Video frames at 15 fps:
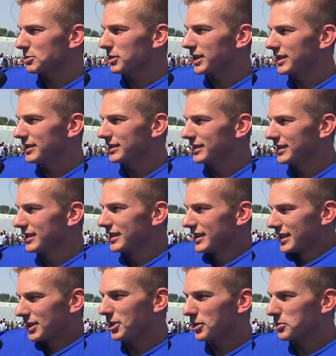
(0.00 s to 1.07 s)
that's what
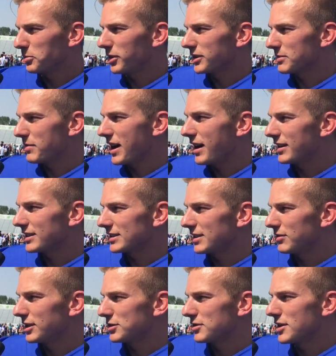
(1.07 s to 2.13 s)
college football is about, is
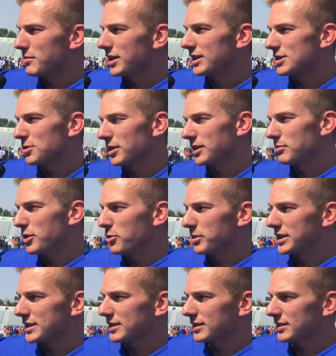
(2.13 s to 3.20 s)
living the dream and enjoying the
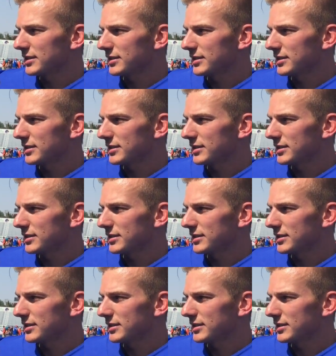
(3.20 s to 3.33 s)
moments.